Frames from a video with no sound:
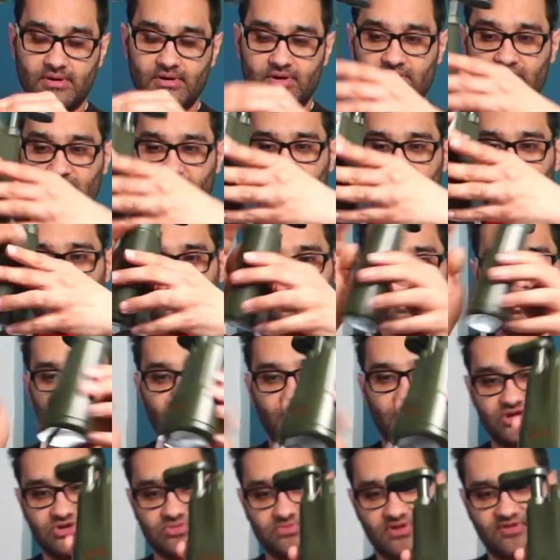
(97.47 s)
So in the
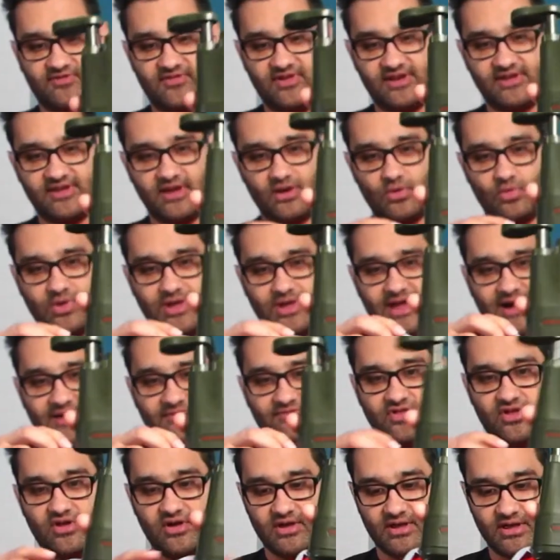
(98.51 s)
bottom of the filter, we have
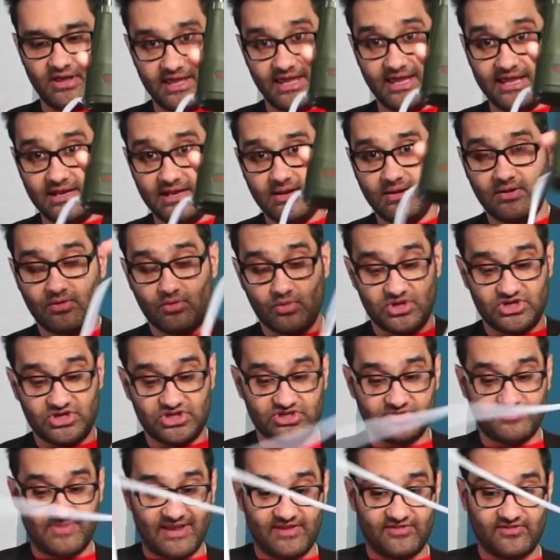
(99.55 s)
the in, which is
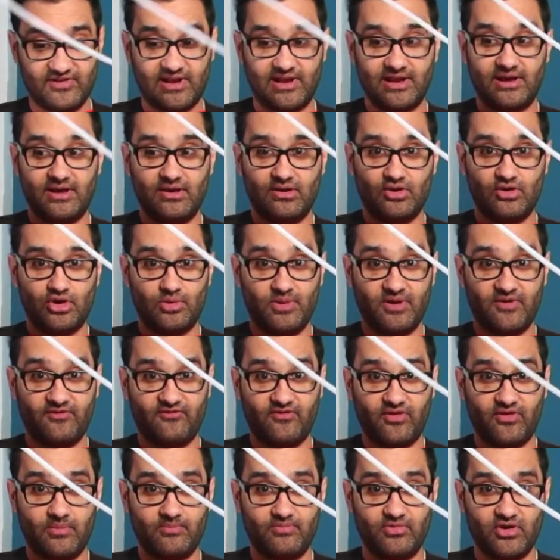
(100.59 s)
basically coming
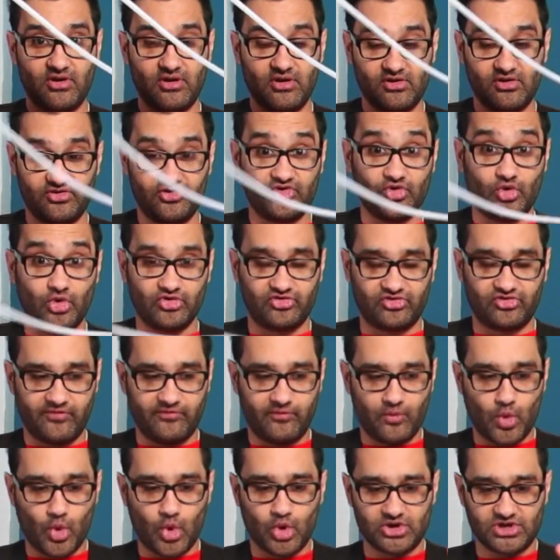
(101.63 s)
from the source of
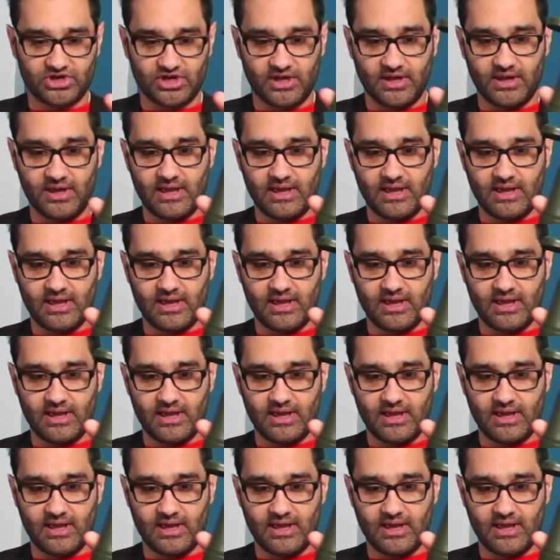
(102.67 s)
water,